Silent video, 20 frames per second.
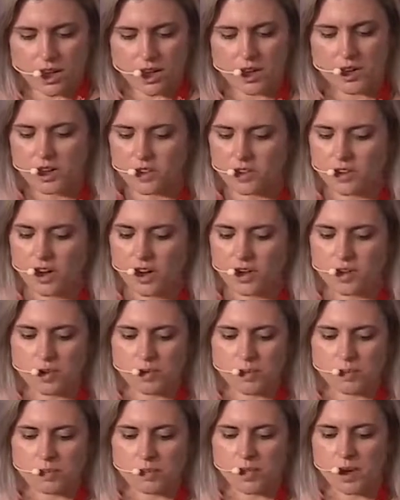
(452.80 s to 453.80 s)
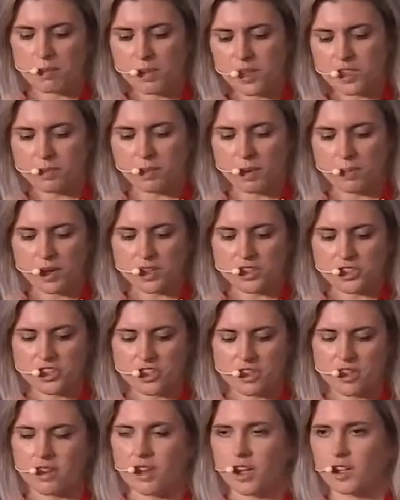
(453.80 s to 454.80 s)
And it must be
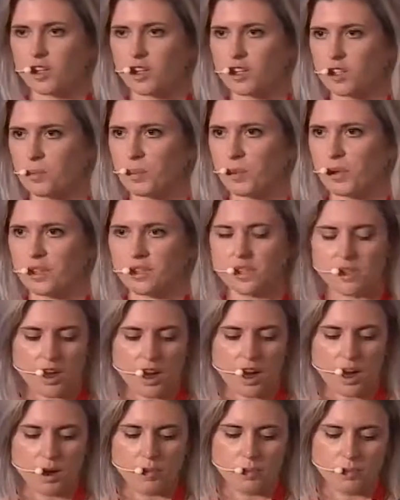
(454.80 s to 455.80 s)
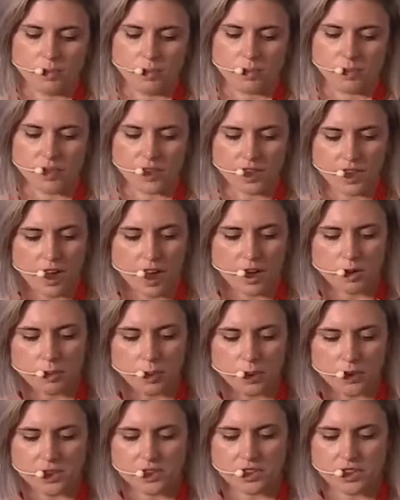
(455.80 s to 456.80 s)
mentioned that at this point in time, the
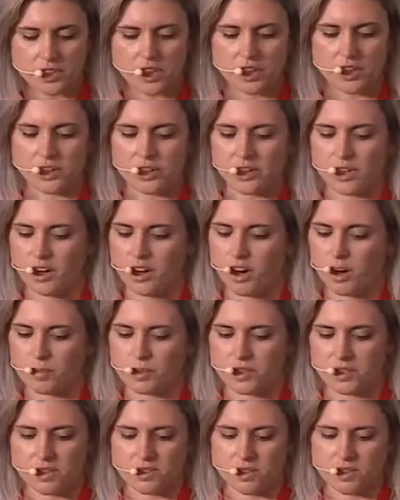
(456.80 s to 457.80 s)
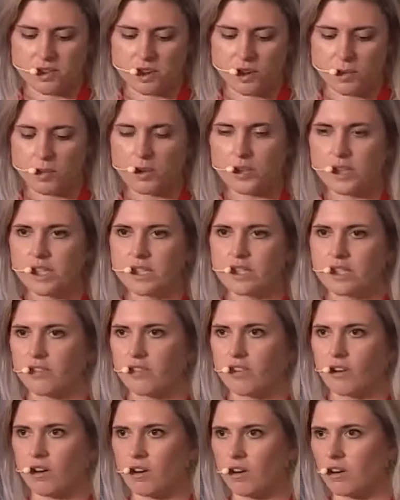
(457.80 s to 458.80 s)
endpoint security options are pretty
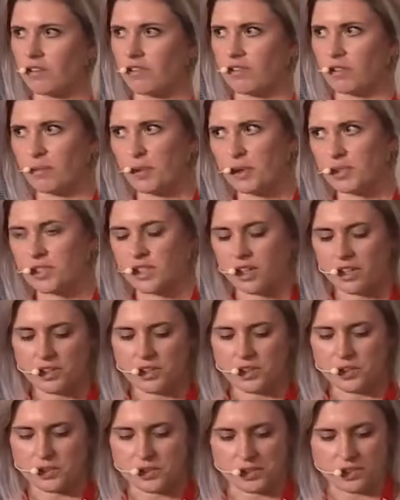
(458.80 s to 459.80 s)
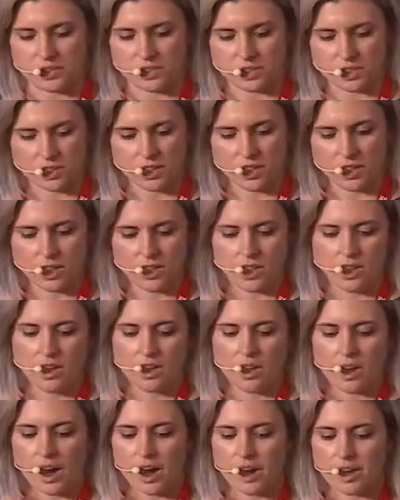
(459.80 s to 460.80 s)
difficult for most end users,
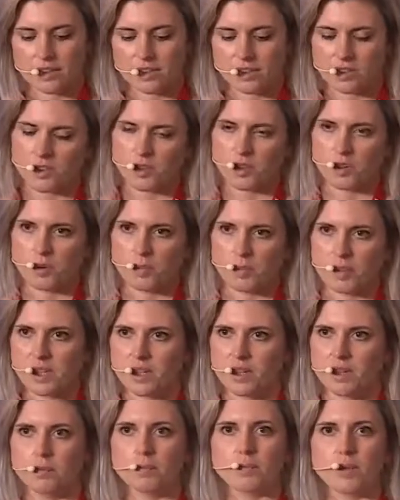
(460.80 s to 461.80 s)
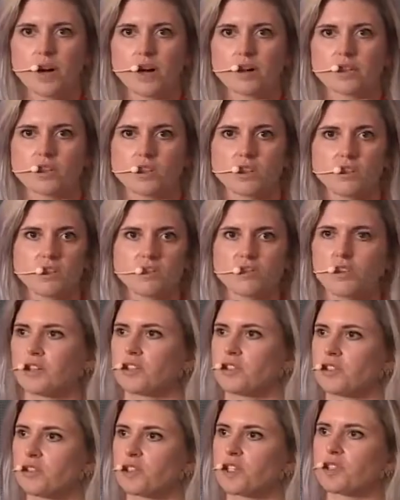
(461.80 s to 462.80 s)
and they're a bit impractical for
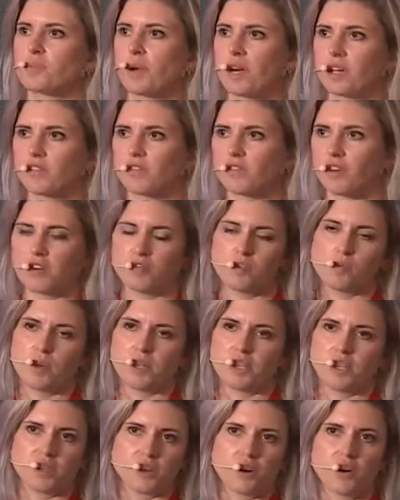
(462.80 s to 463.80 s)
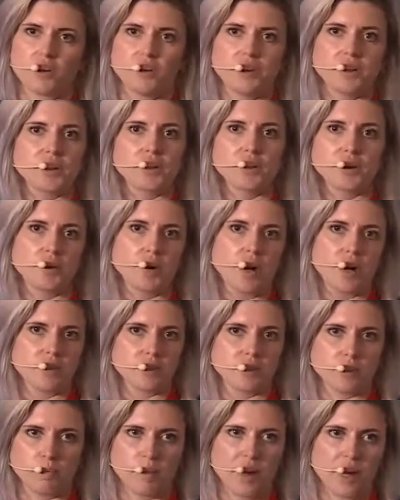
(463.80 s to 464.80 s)
us to expect for everybody to already know
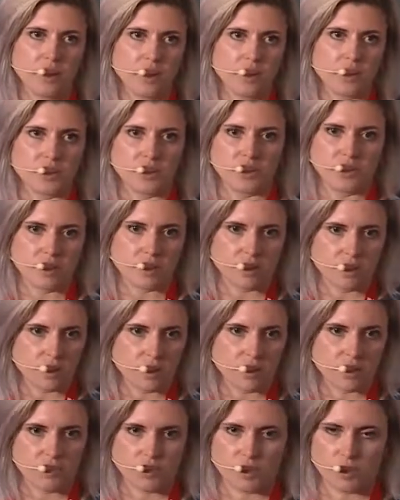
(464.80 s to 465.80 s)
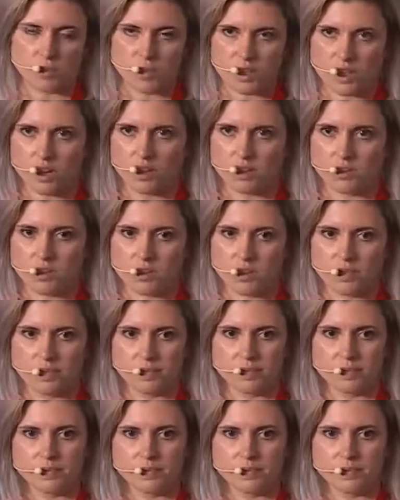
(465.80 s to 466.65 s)
how to manage these things for themselves.